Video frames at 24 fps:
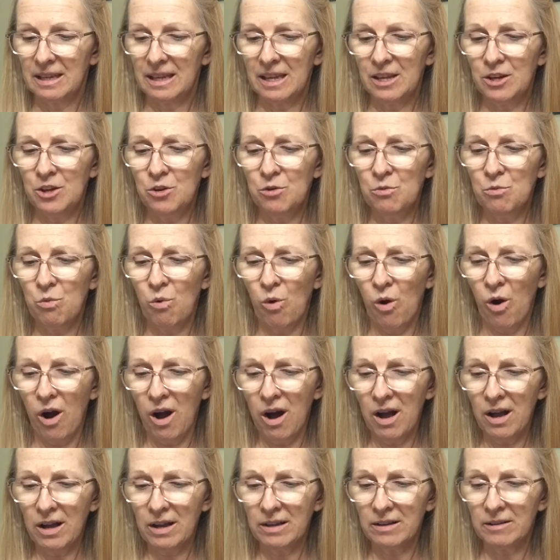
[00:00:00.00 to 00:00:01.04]
Can you
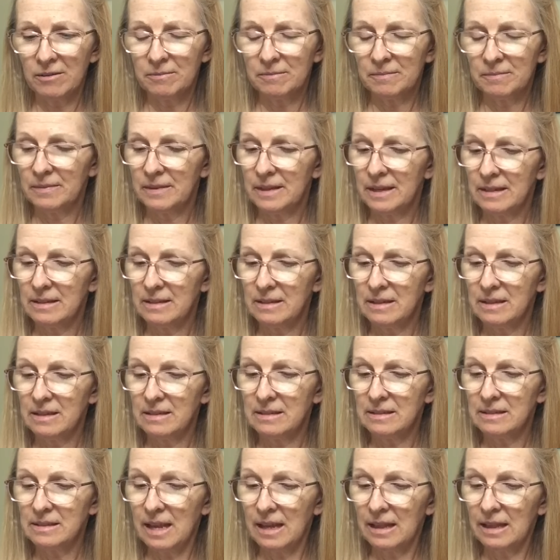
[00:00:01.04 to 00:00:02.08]
walk?
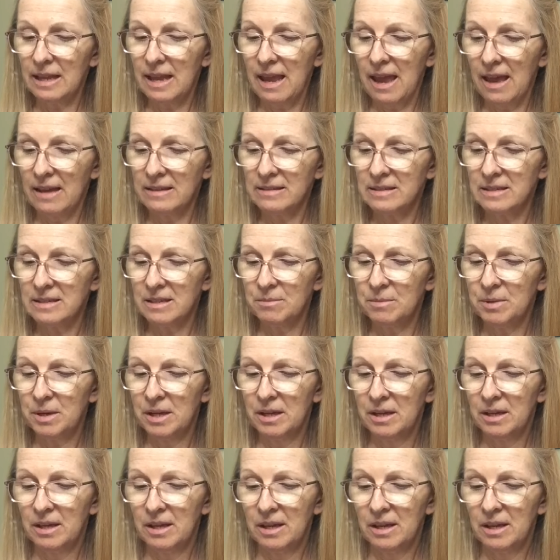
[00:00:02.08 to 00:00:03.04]
Stanley asked him.